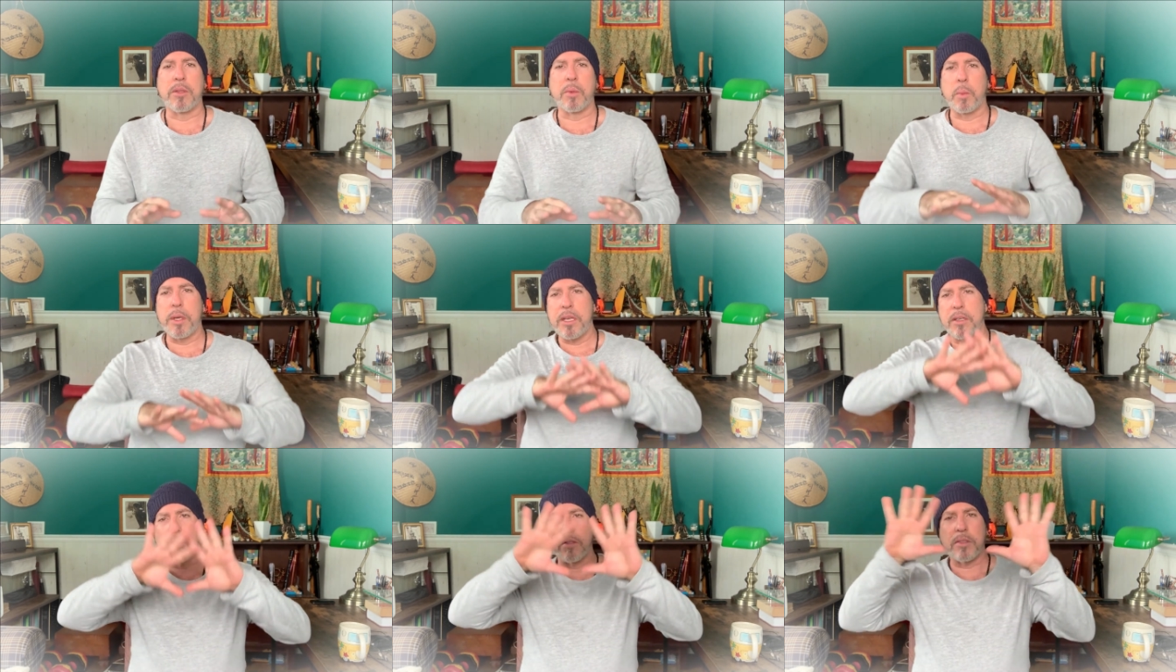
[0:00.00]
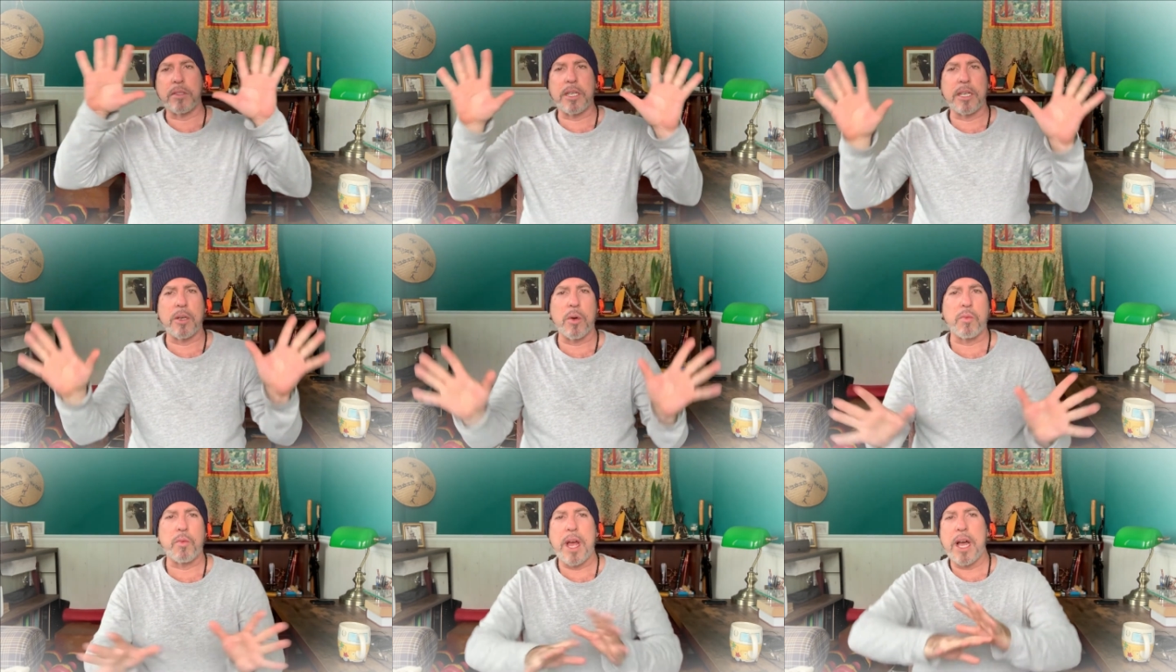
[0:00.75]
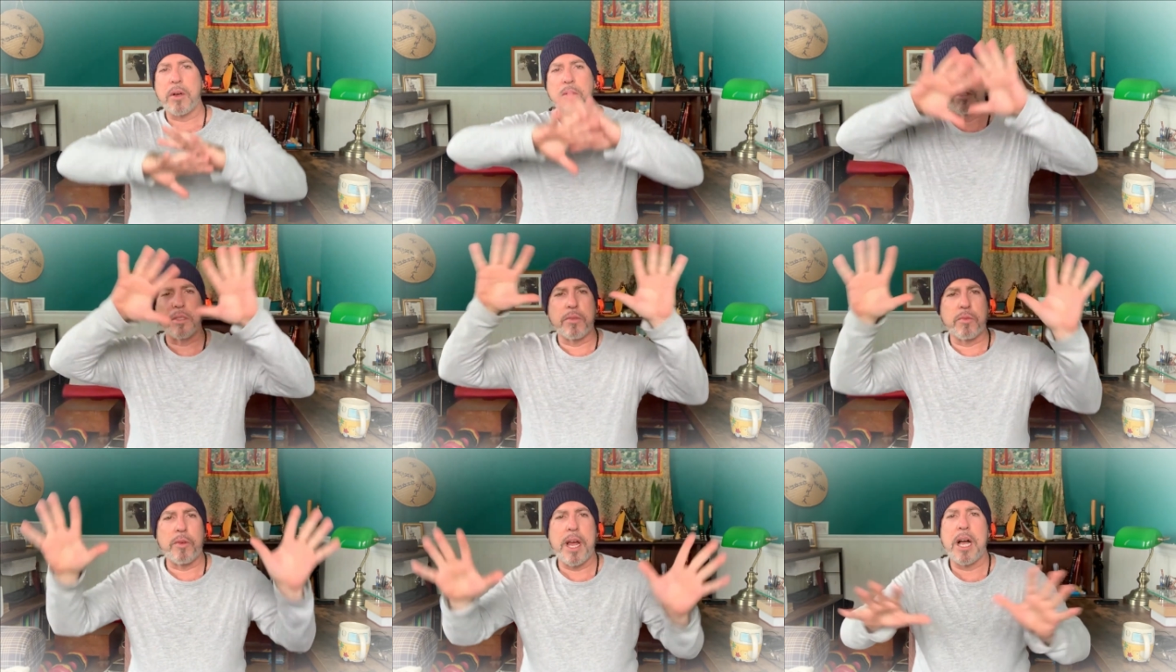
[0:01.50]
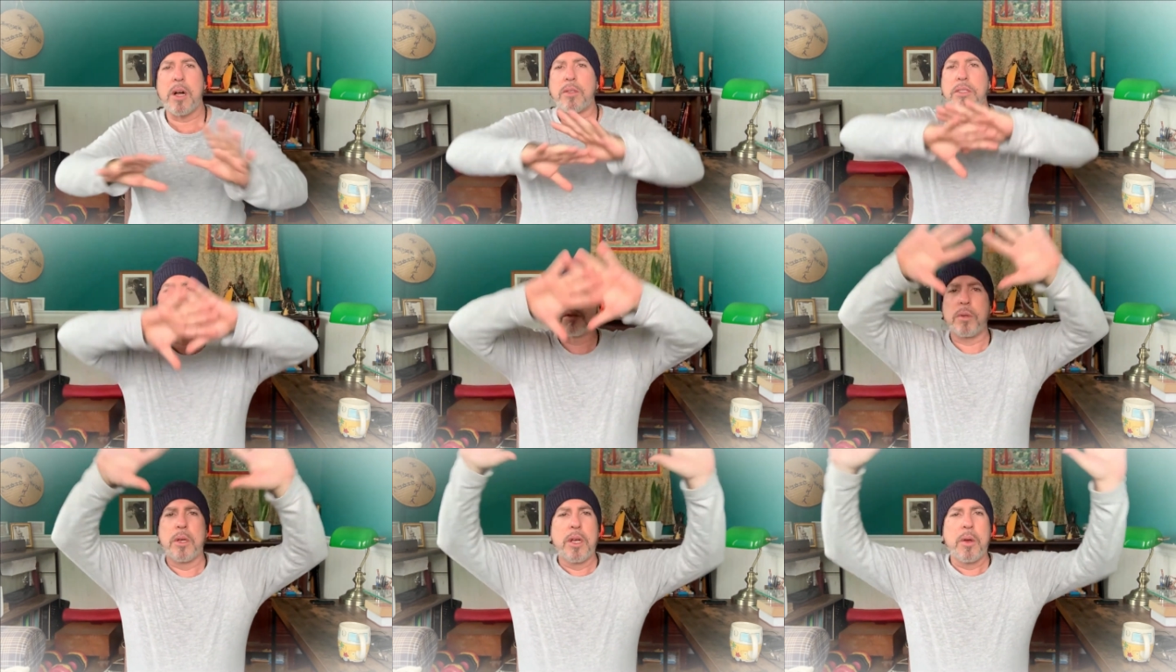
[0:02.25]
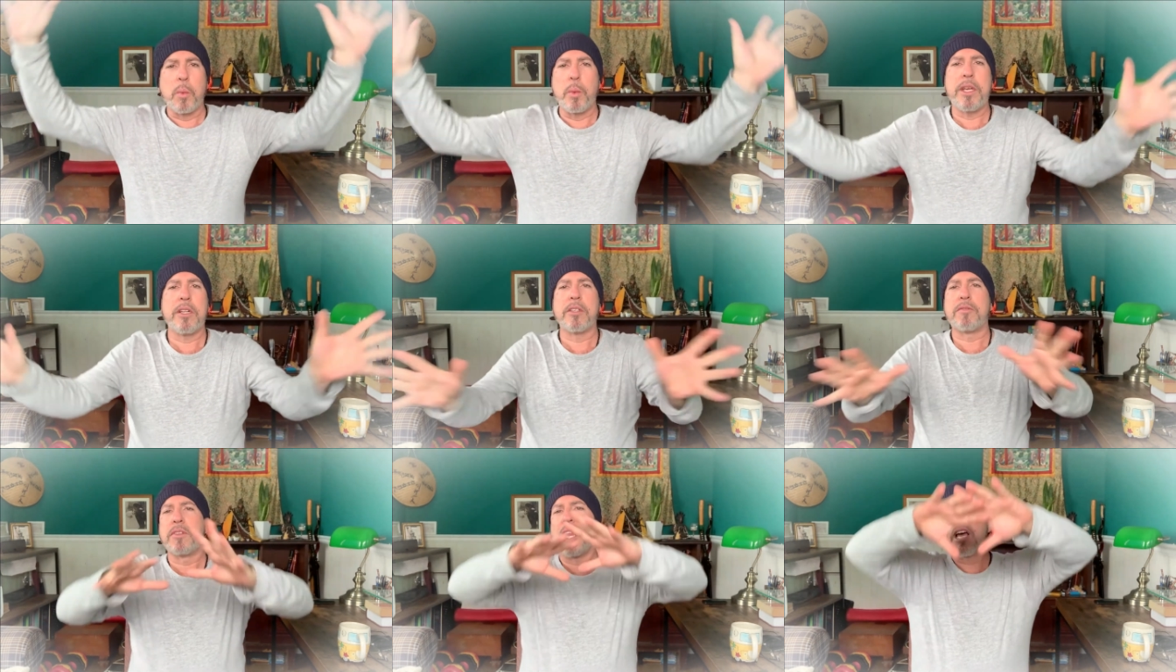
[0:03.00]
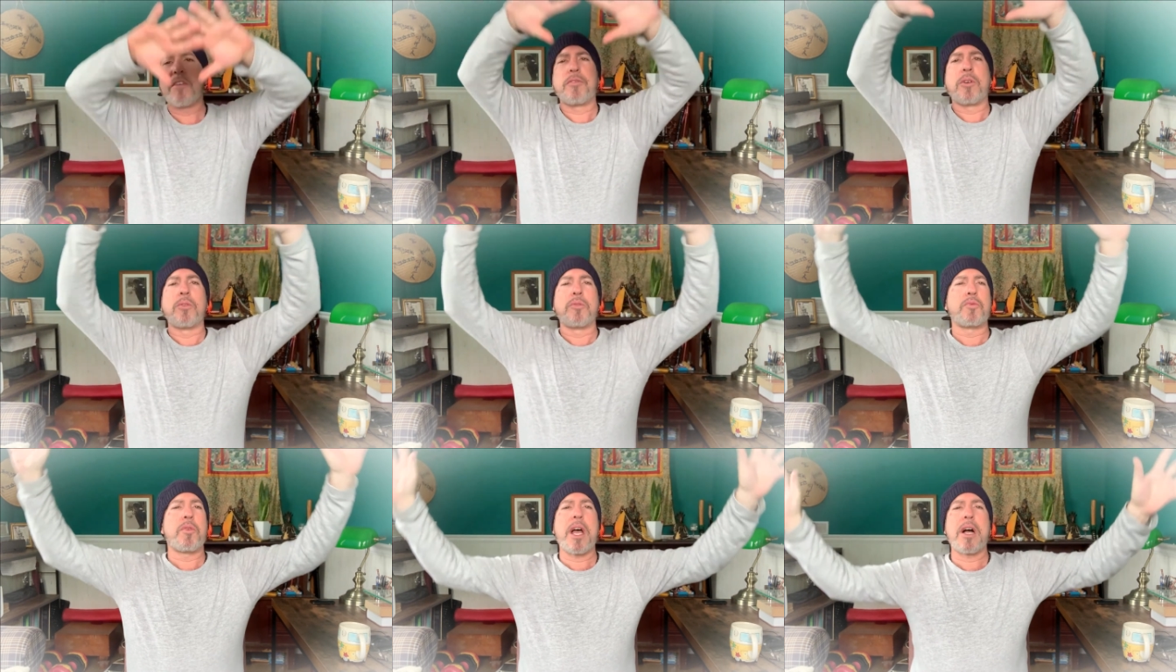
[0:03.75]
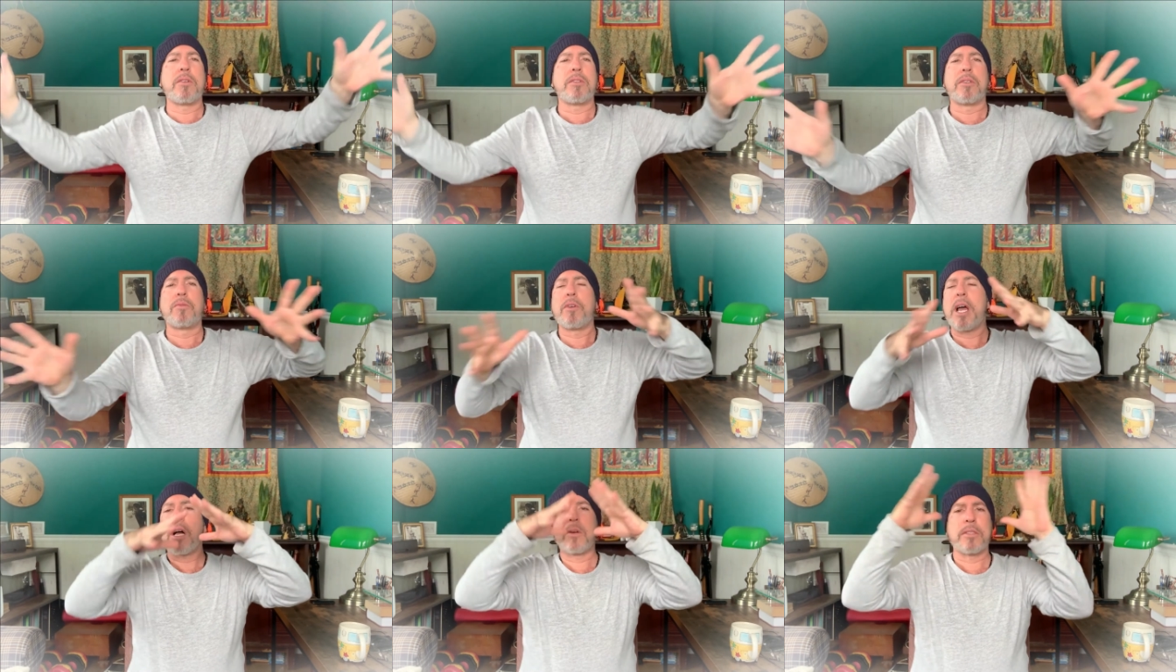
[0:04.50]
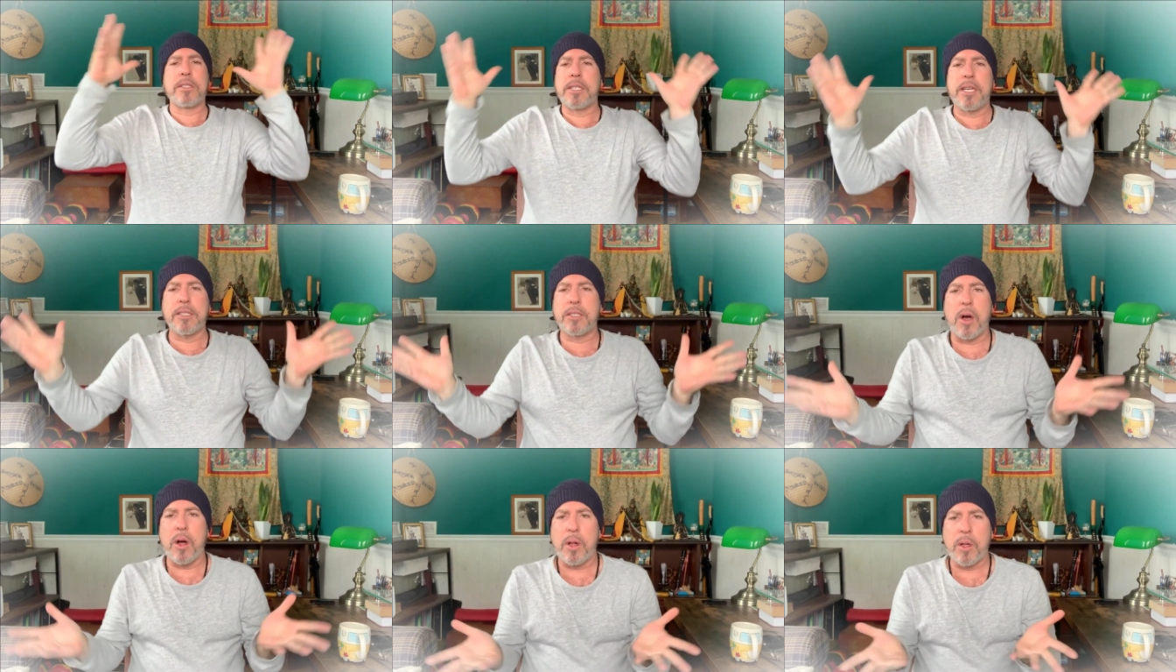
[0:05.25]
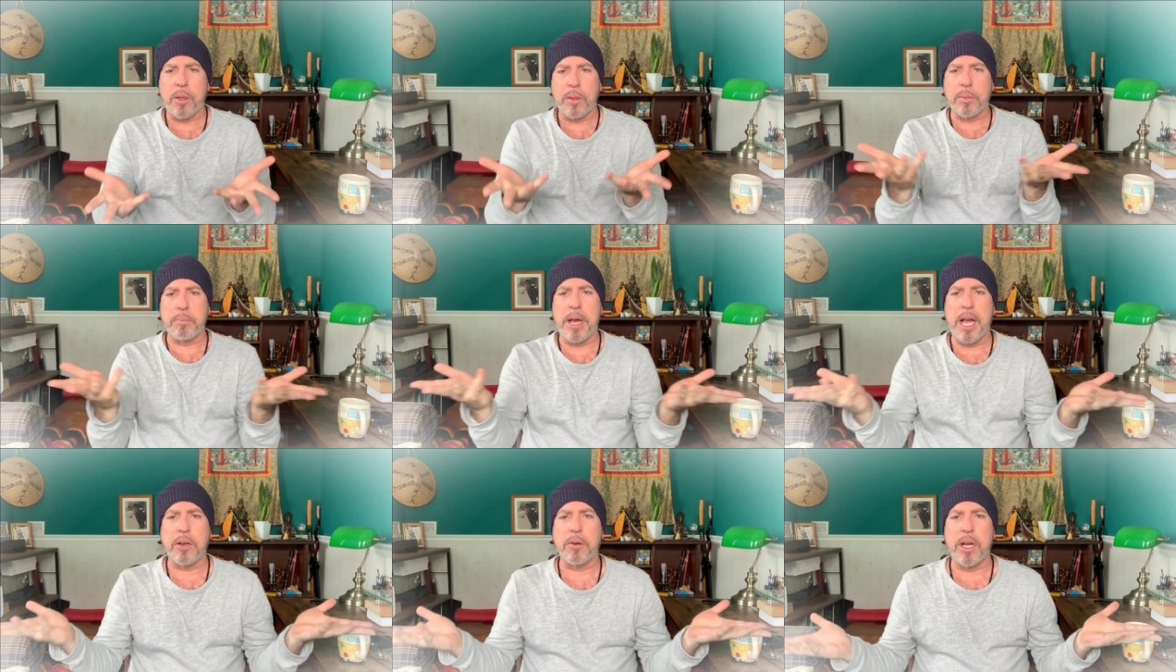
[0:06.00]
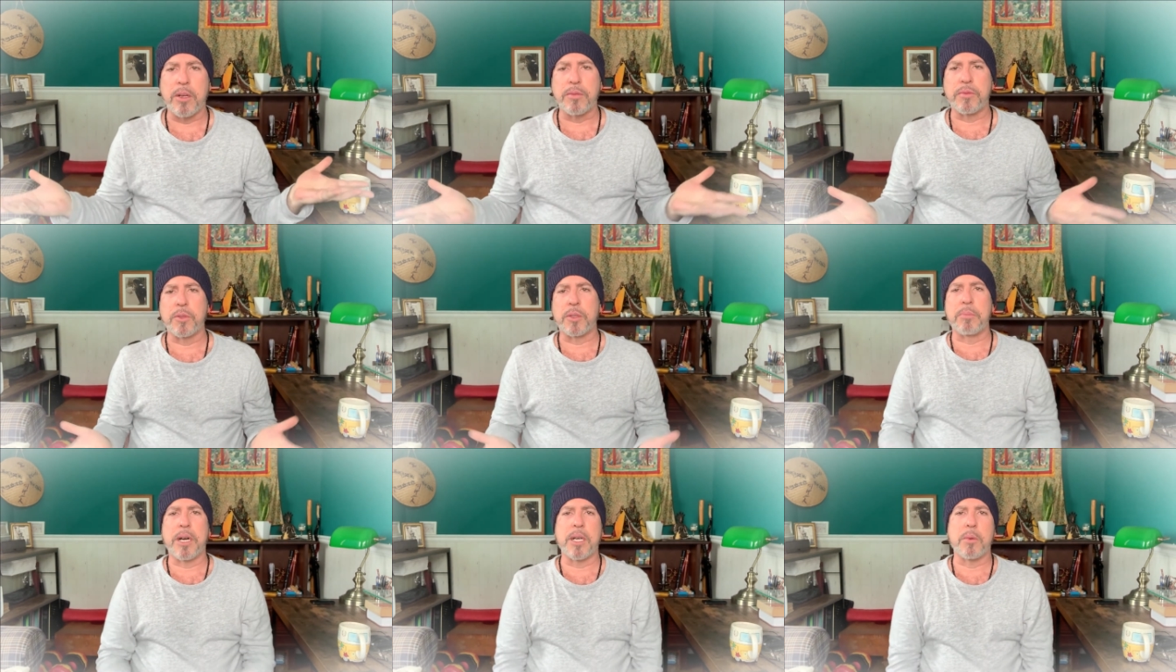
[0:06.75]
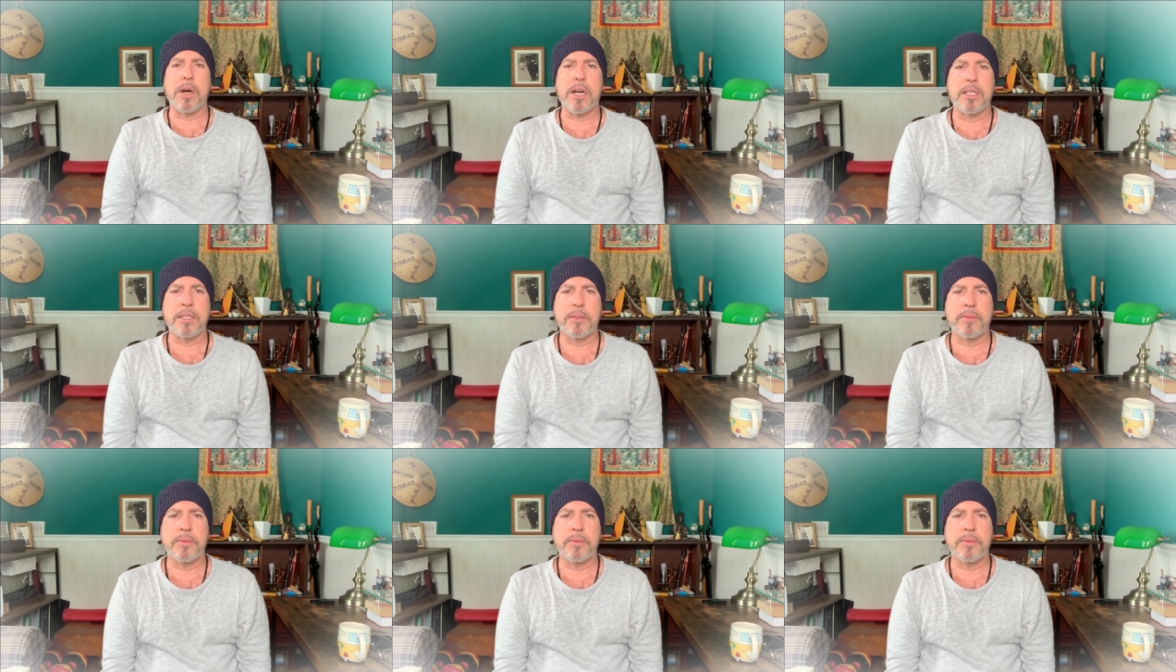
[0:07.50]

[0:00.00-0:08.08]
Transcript: The wheels, they go round and the wheel of life goes round, and yet it's all background for Bhagwan.